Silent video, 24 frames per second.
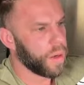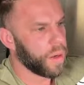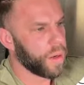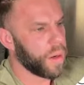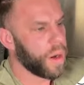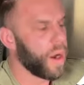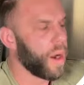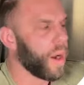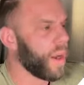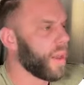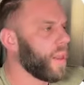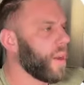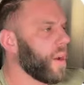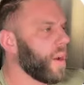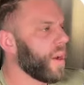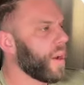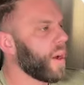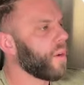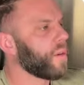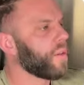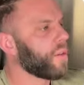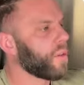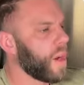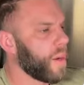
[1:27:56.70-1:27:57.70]
All right, there you
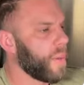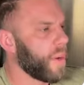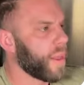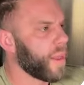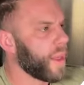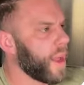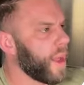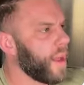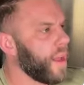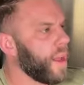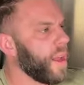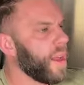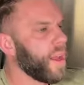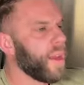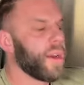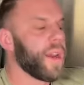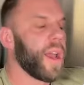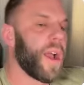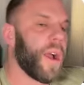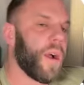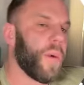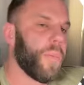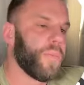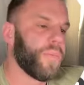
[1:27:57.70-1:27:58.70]
go. Sorry about that.
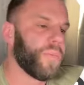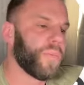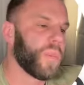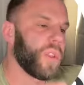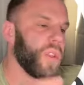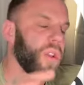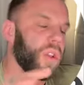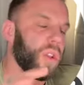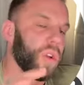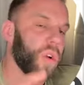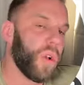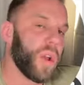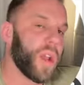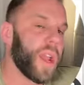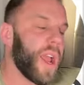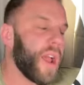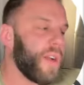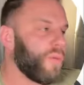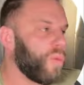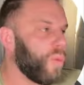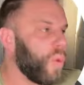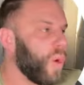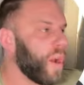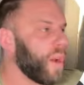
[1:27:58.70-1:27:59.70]
Now, you can only
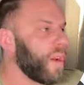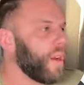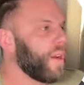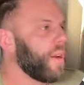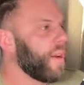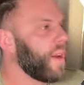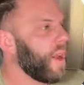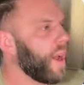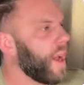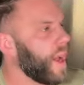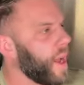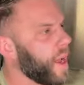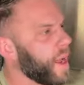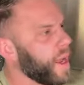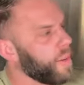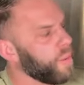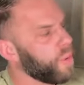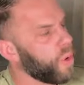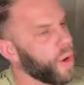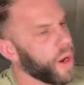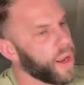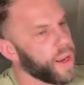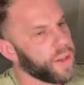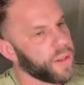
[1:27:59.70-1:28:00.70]
have one uh,
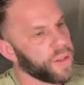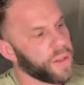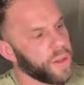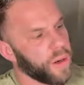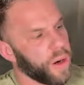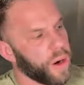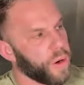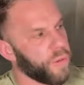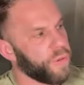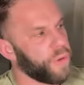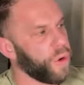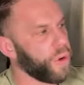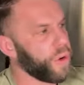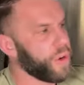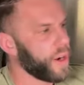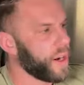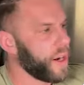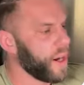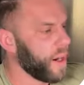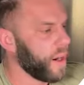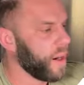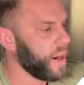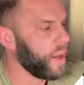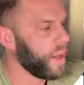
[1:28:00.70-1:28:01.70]
endpoint or folder
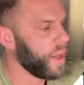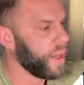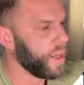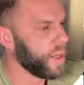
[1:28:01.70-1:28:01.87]
here.